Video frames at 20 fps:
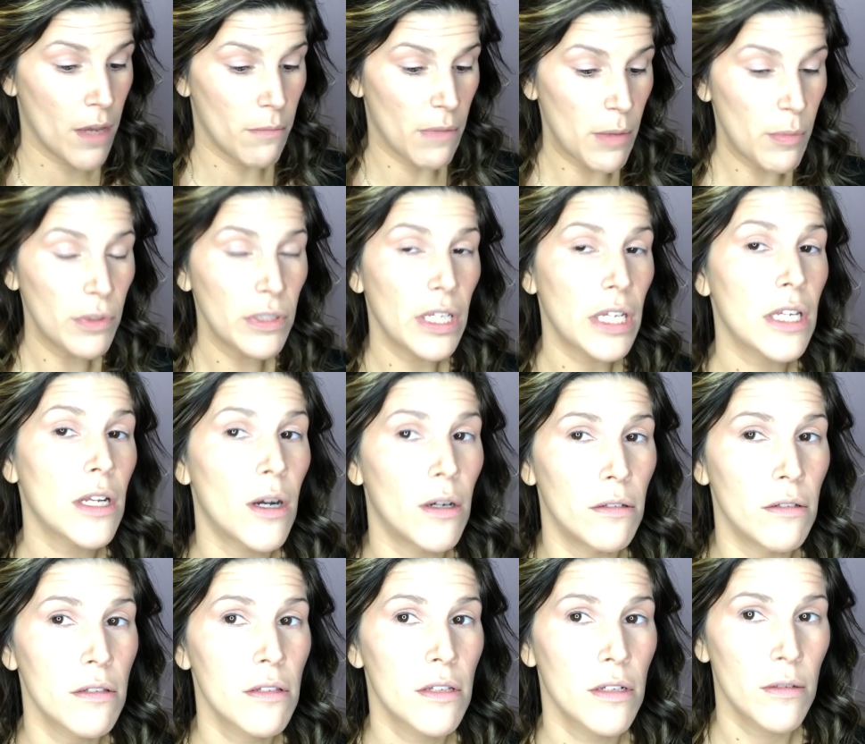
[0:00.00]
Maybelline
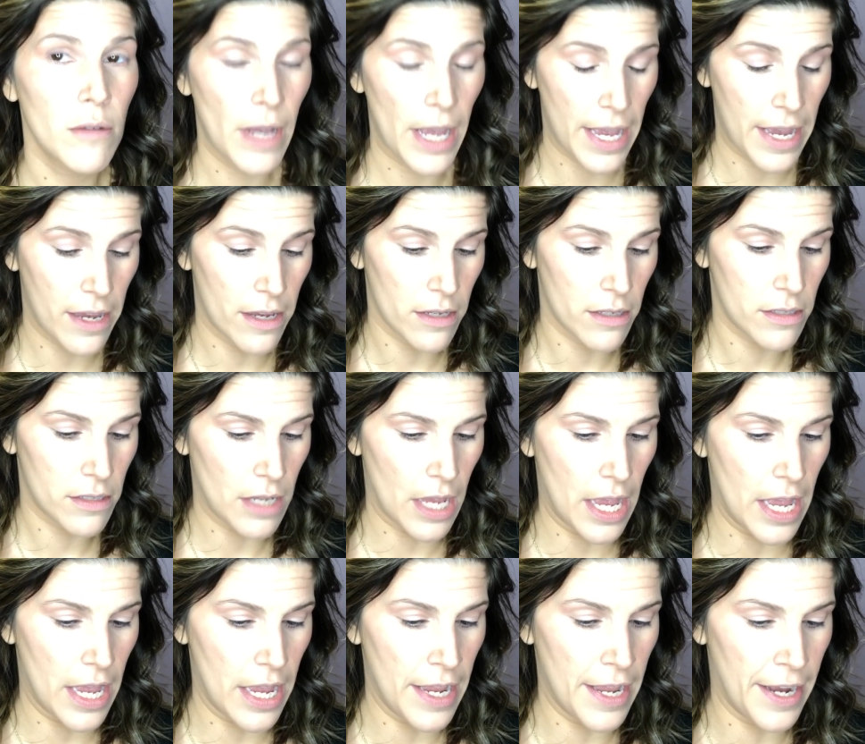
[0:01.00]
also has
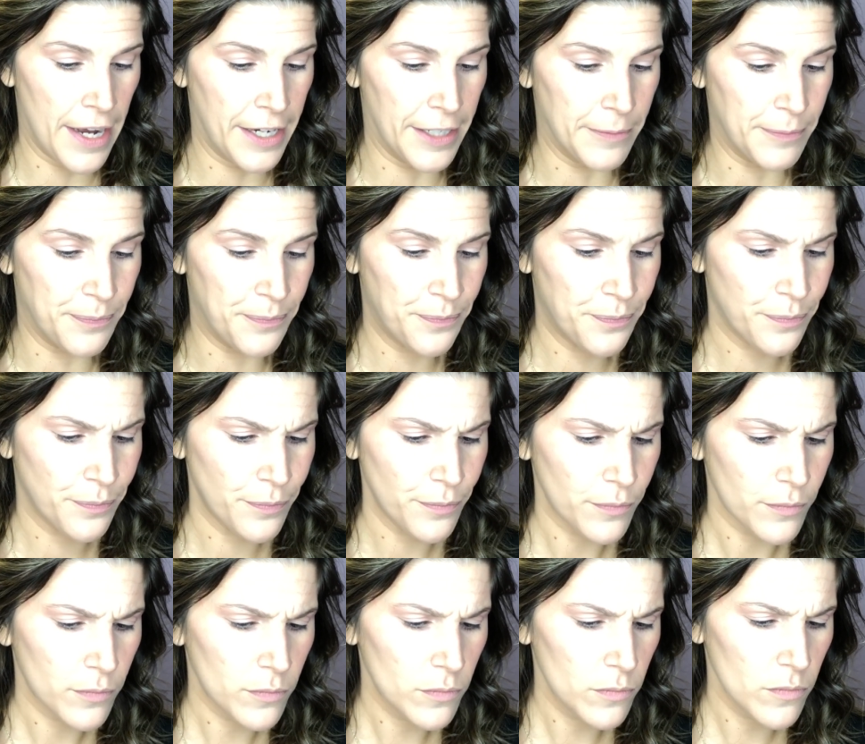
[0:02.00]
a an
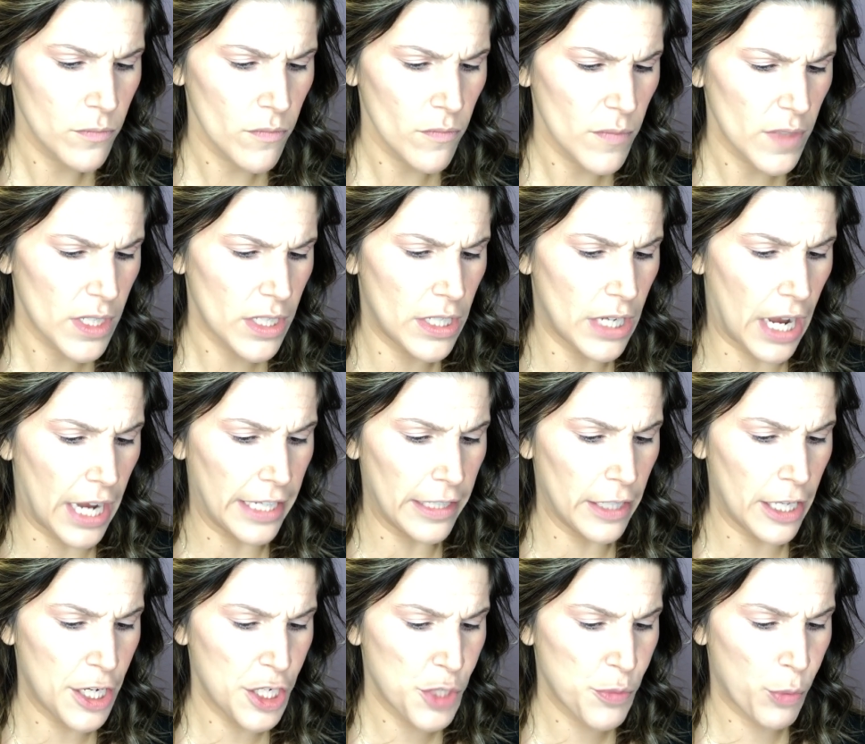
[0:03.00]

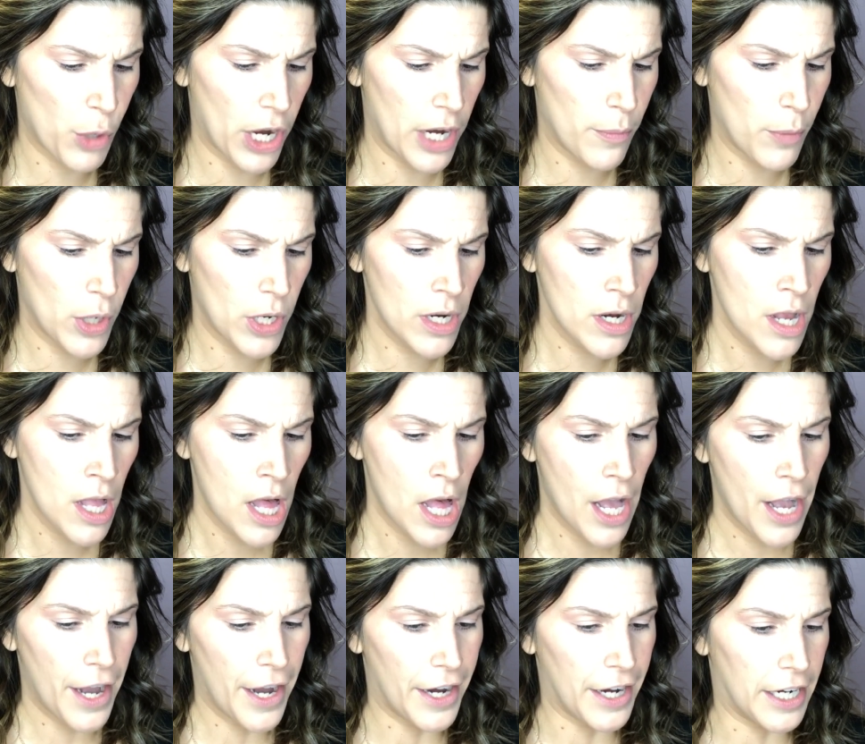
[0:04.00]
eyelash primer
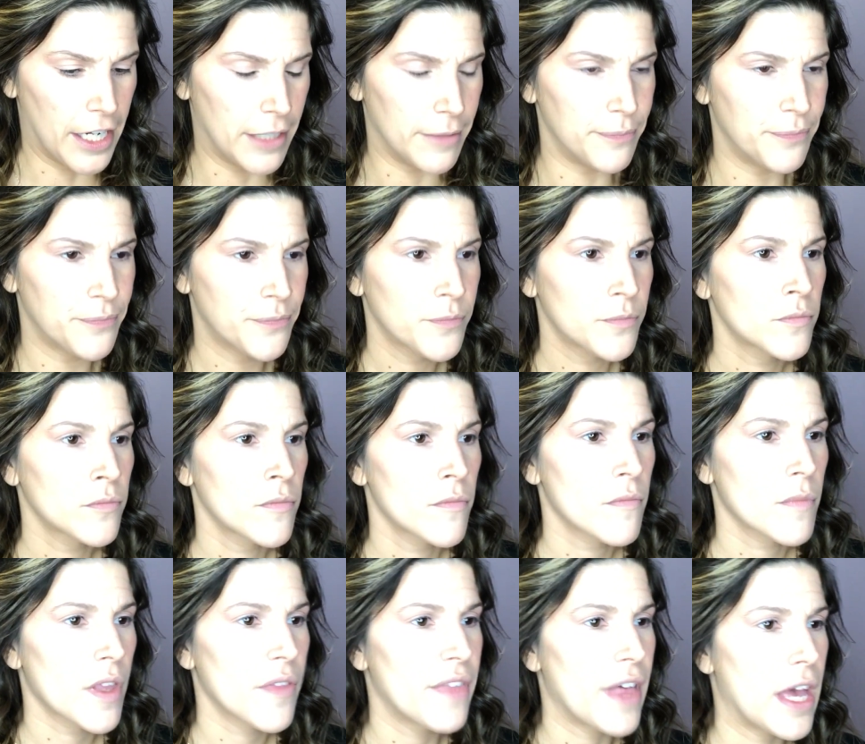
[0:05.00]

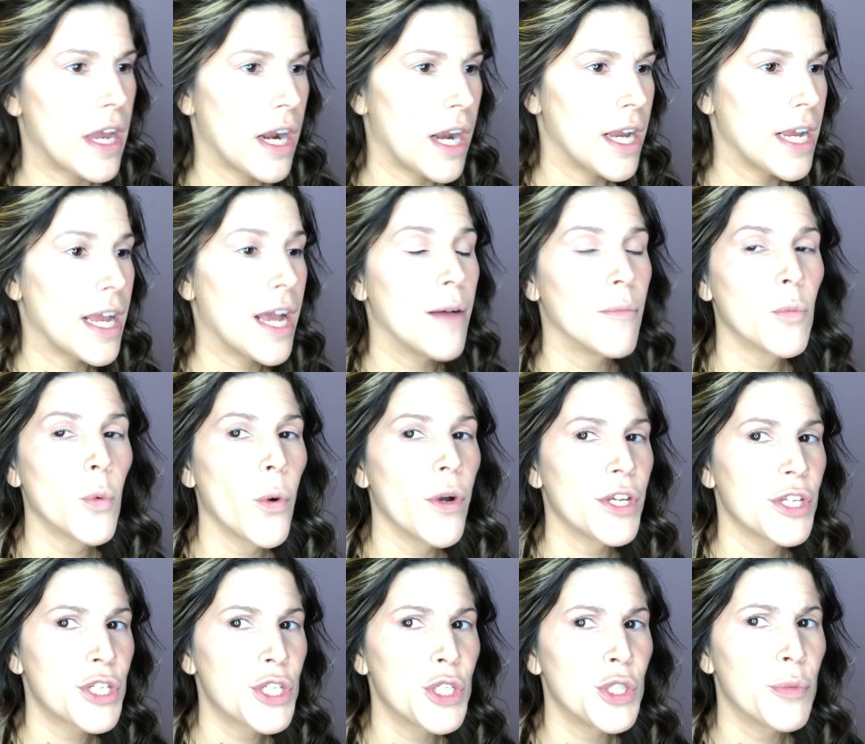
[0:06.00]
that I am
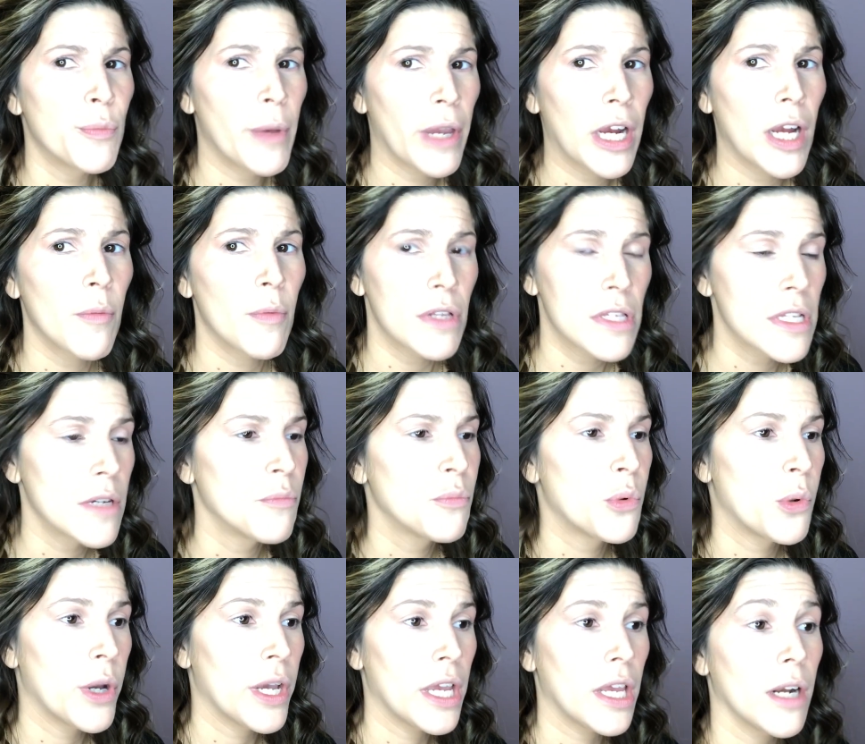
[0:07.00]
going to pick up at some
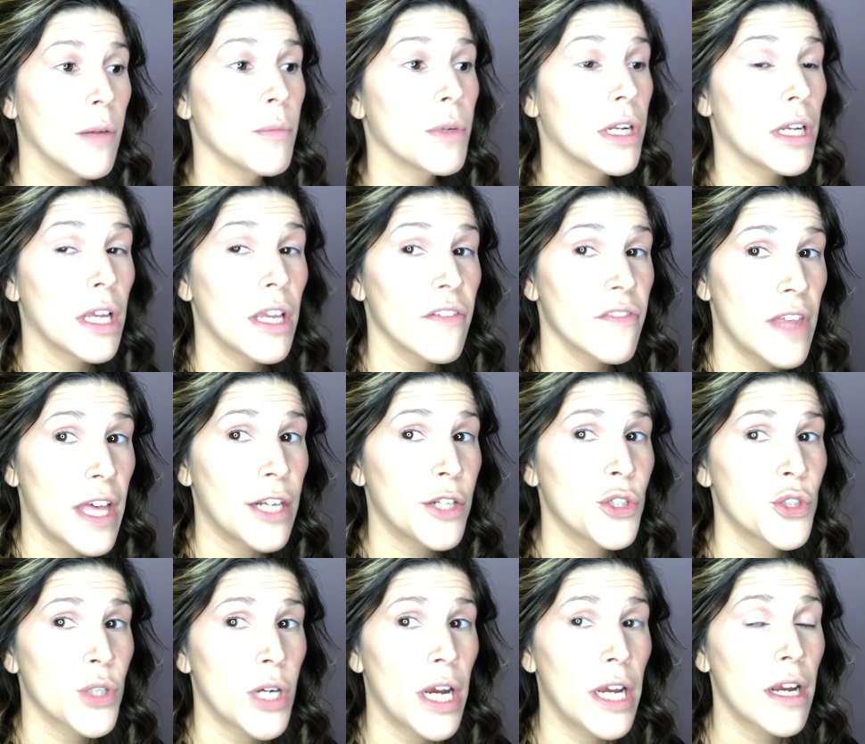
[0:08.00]
point, and I'm gonna give that a
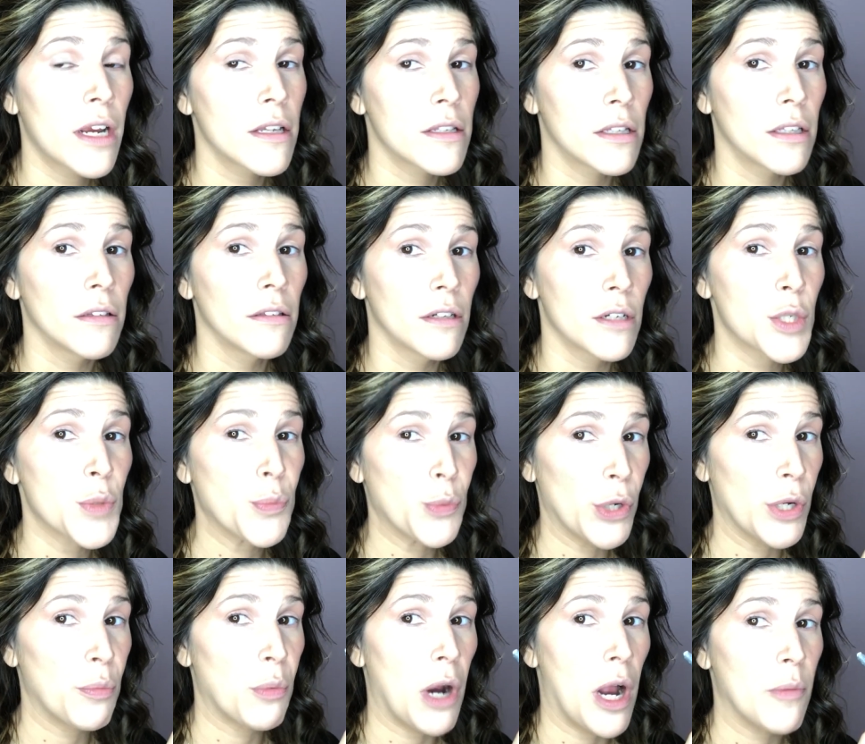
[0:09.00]
try because it looks
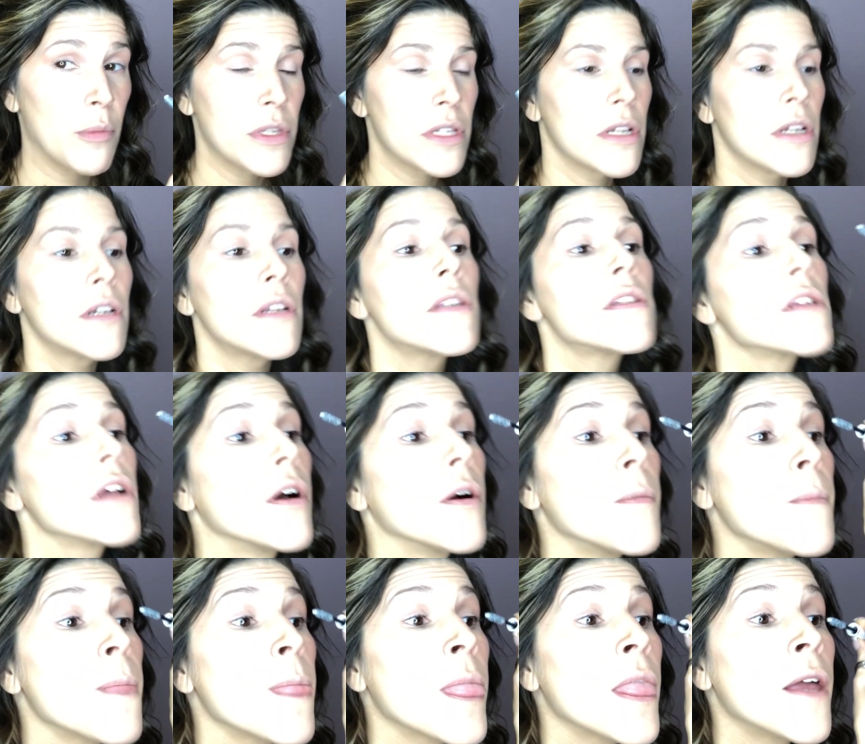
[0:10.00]
pretty promising.
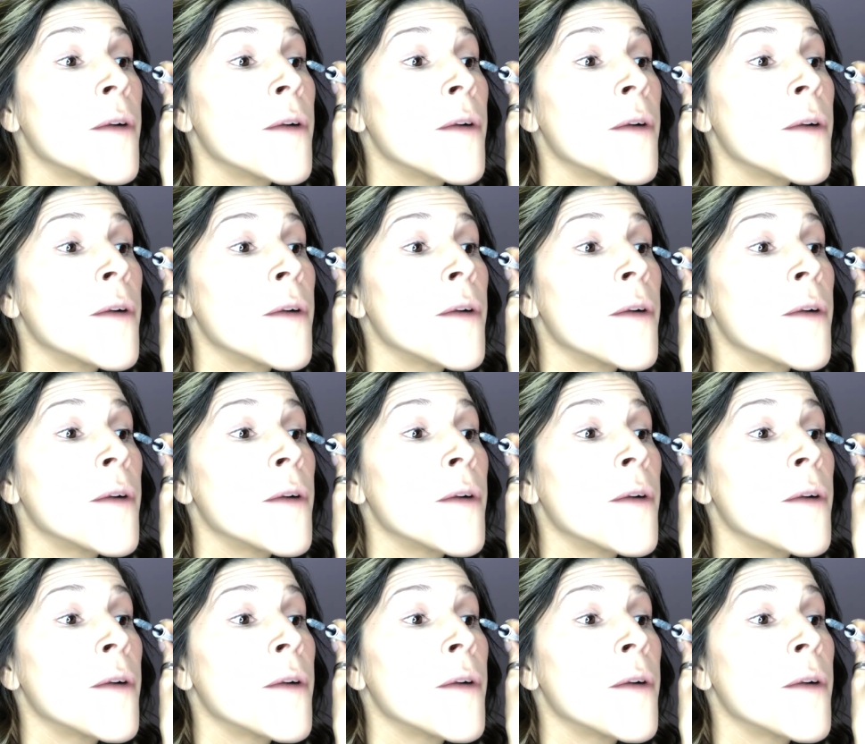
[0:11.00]
So